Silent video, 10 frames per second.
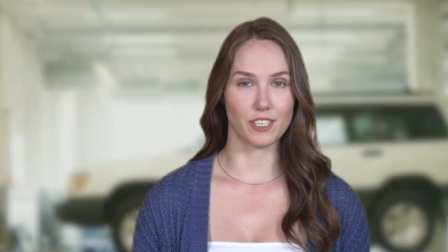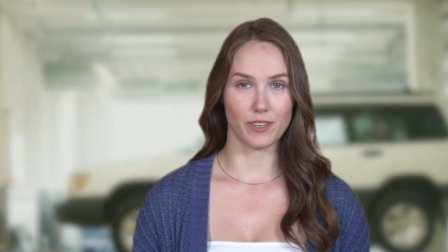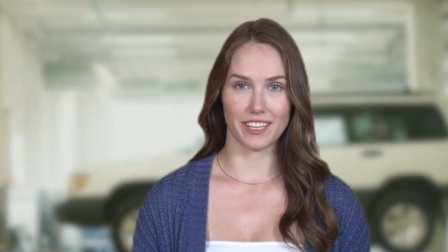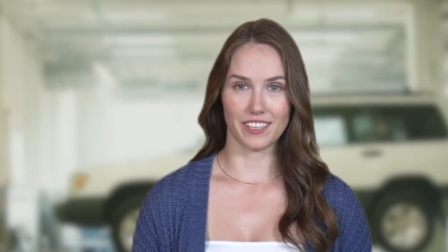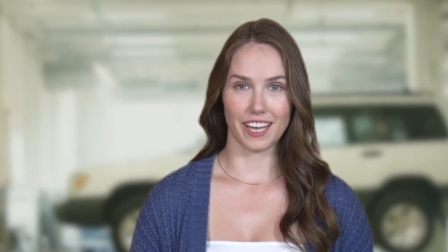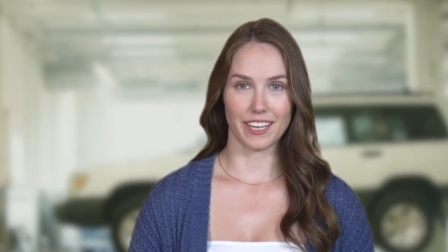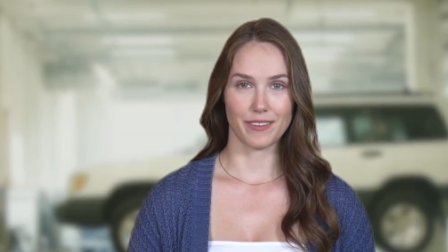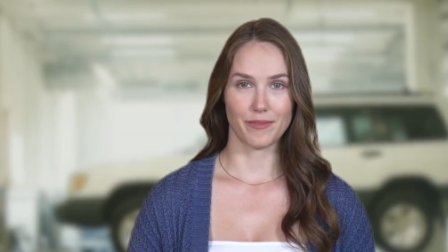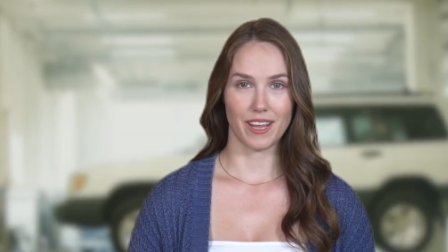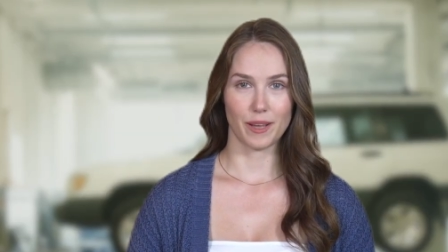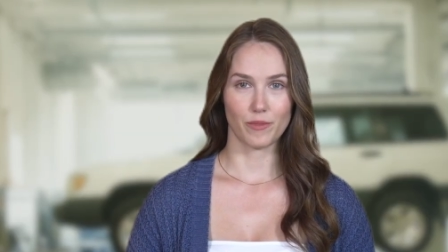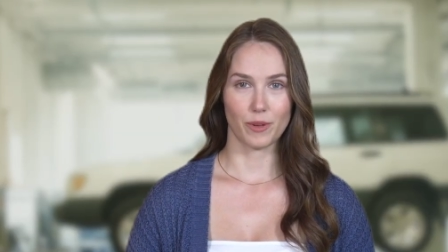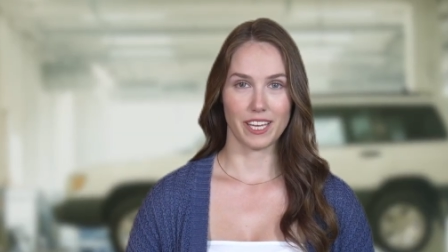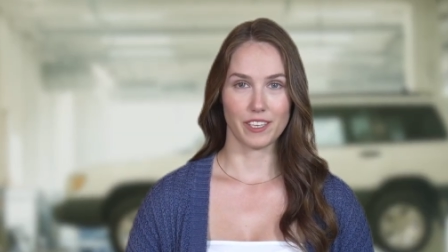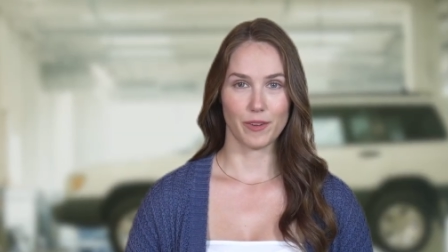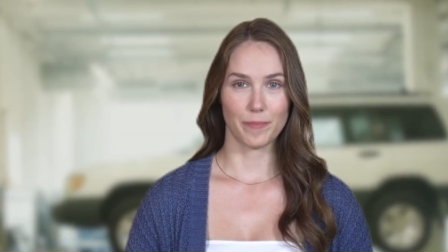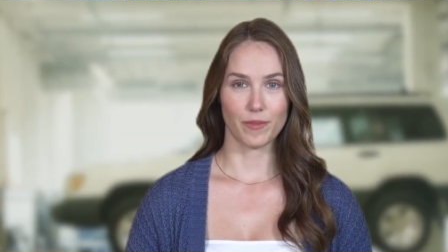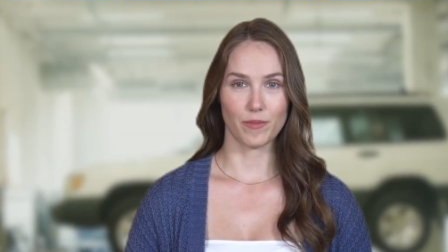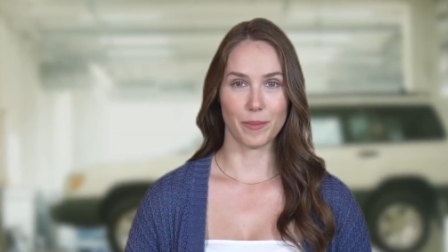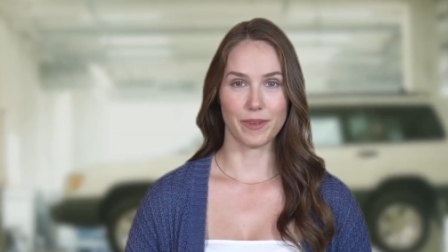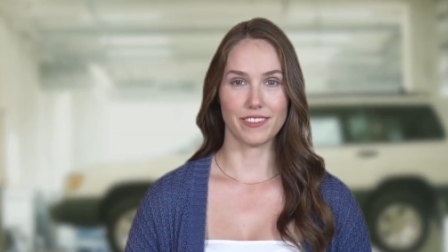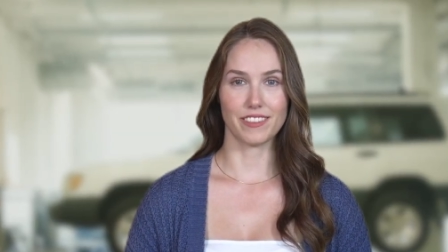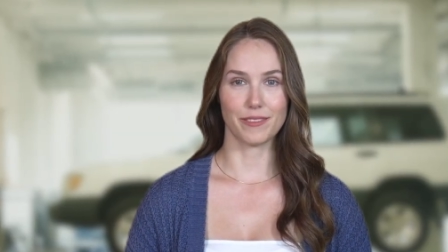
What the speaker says: intake, therefore hindering performance,